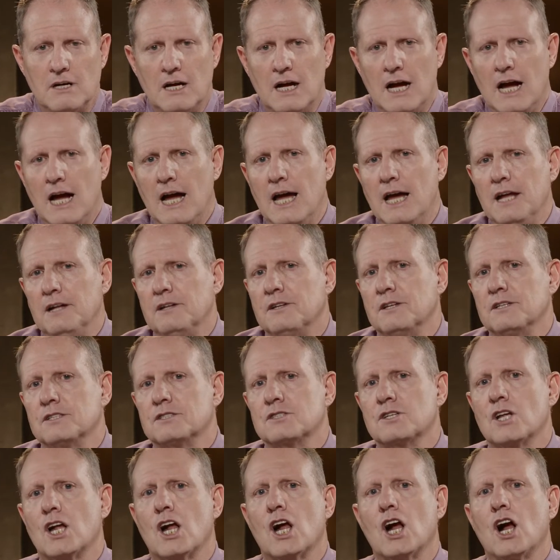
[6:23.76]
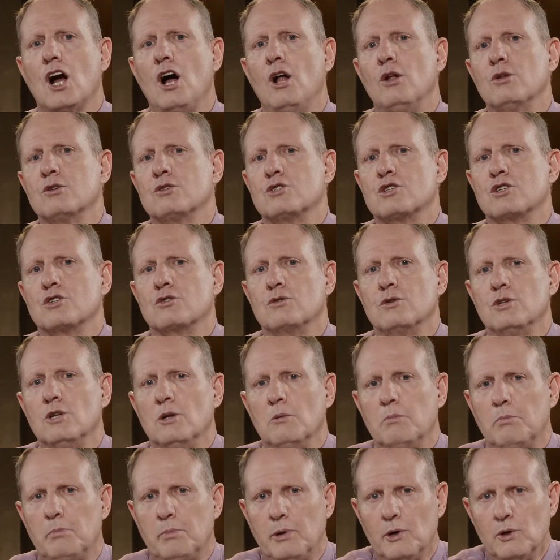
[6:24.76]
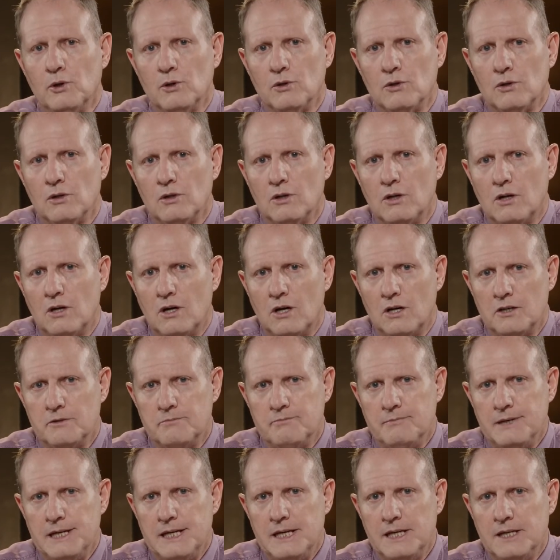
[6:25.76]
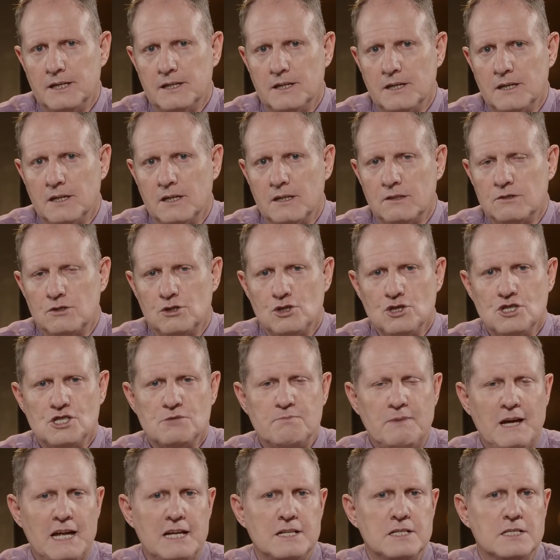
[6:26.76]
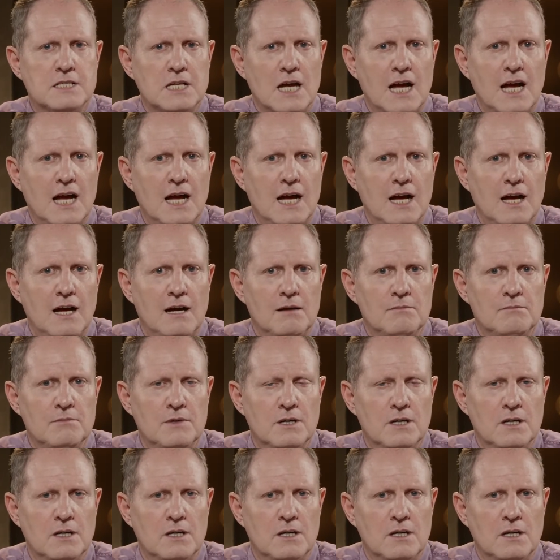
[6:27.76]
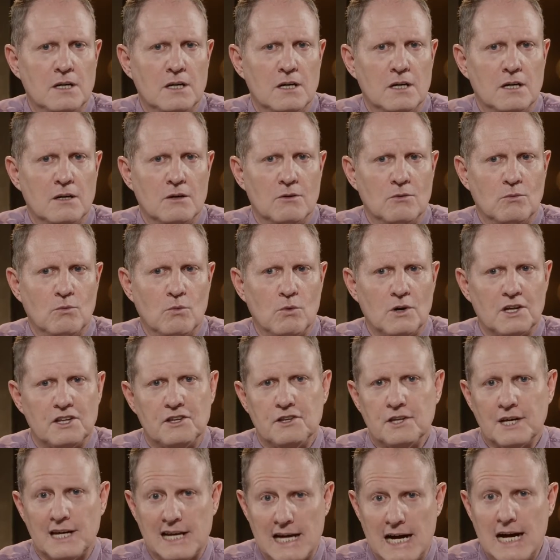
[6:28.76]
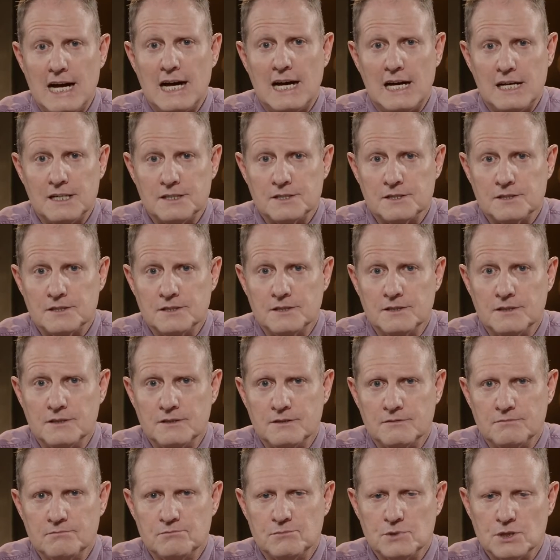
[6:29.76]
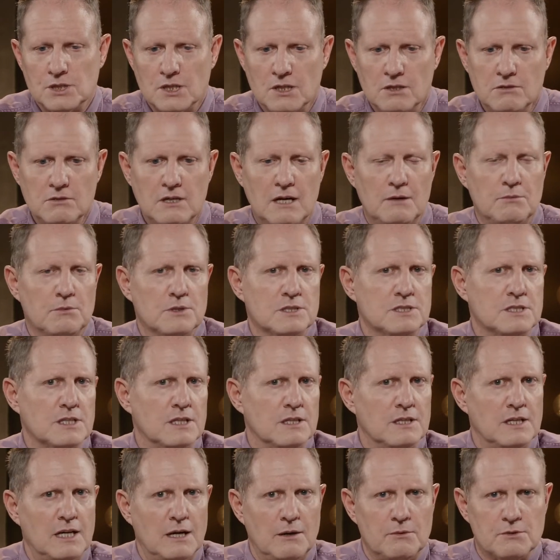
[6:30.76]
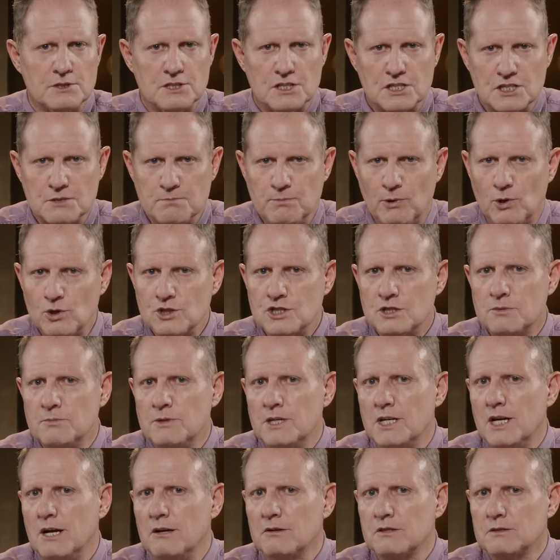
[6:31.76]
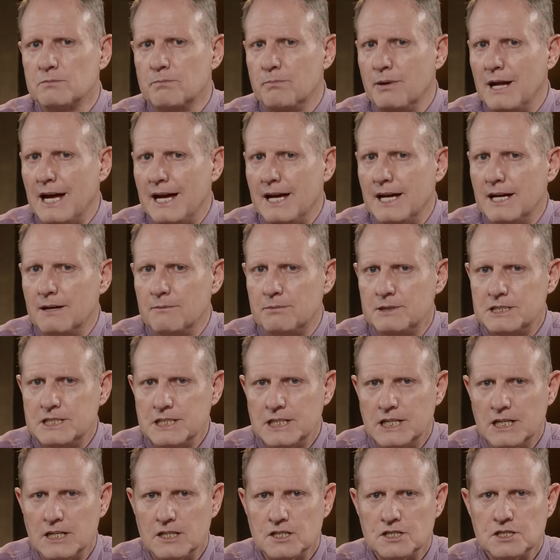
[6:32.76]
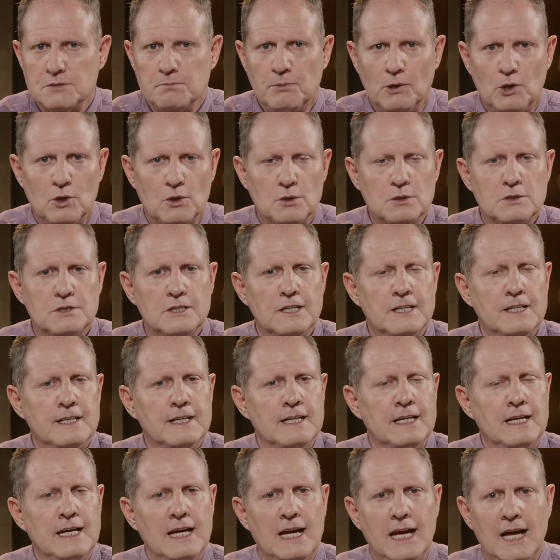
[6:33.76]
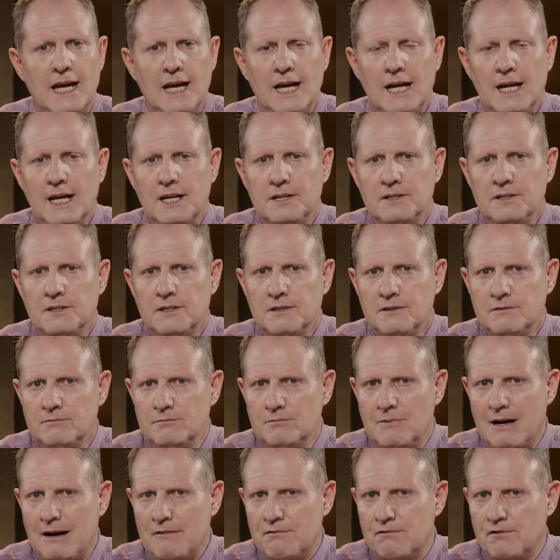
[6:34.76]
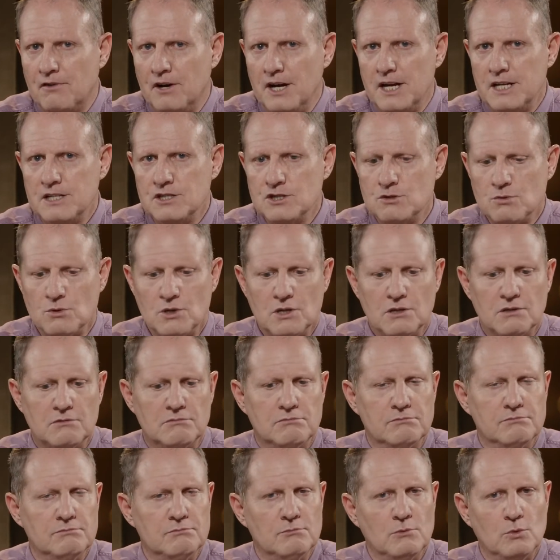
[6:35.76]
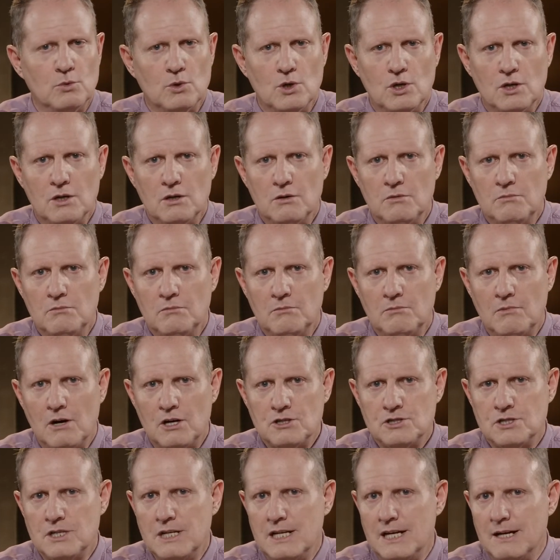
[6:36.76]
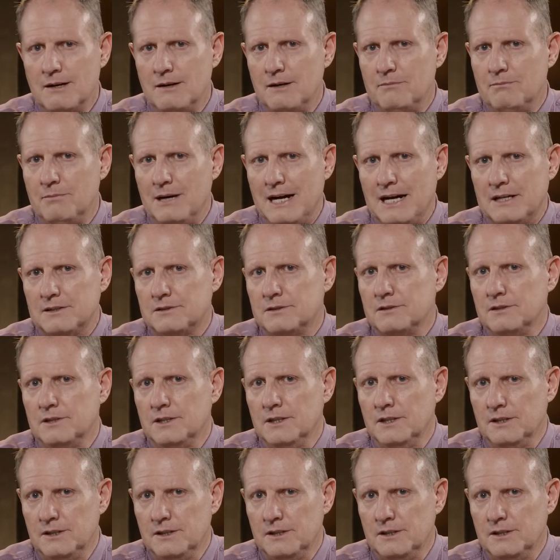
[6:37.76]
had this cultural pull on me to spend time with the guys. So I was a sportsman. I was playing a particular sport, and my friends were mostly about